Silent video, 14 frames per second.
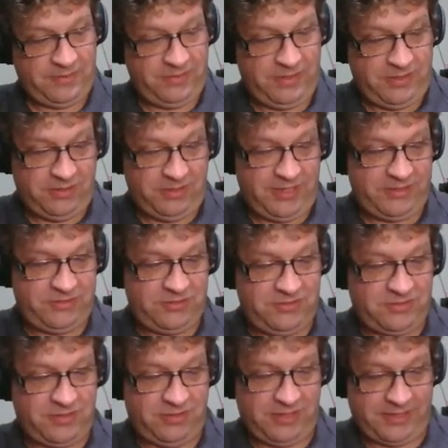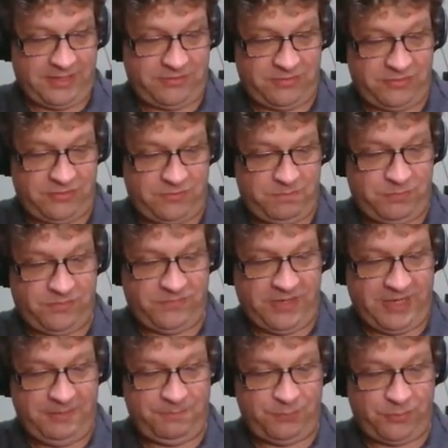The collections collectors
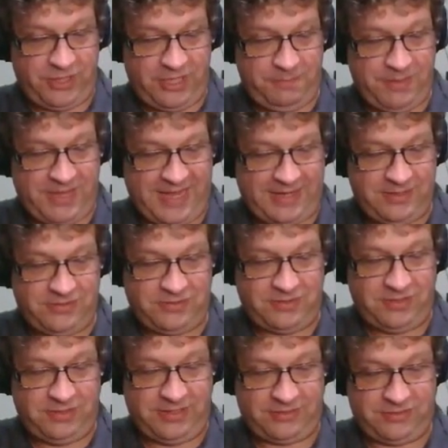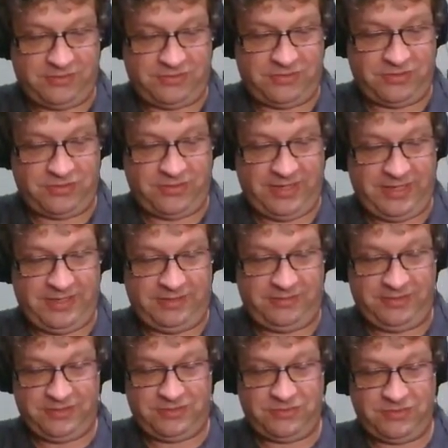provide pre-packaged collectors to create a
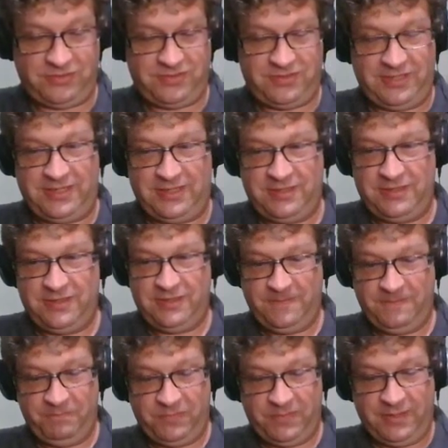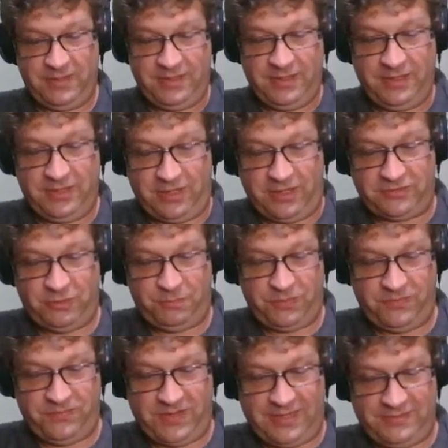list or set. It also
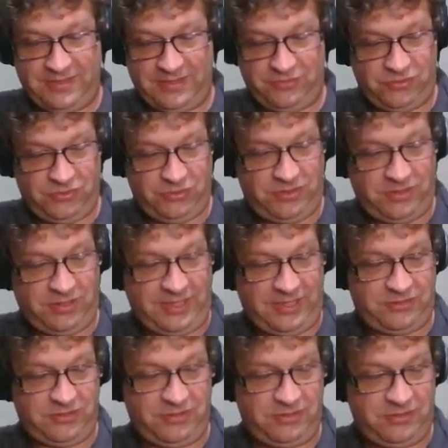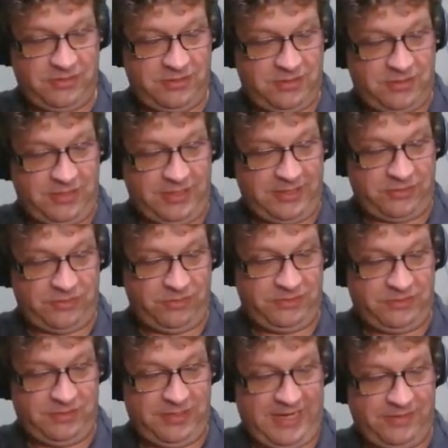provides a to-collection collector,
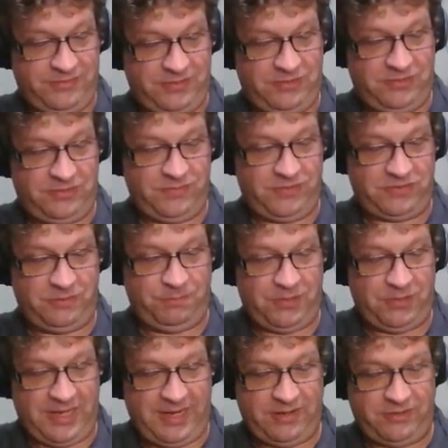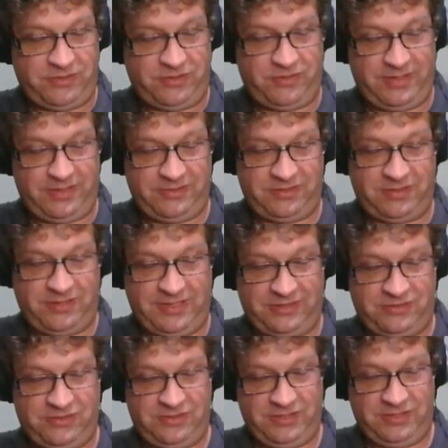which allows the use of a supplier to create the
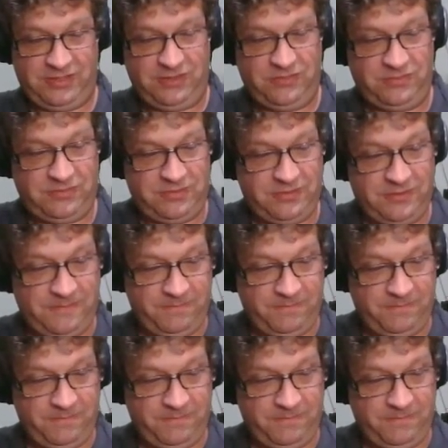collection to use.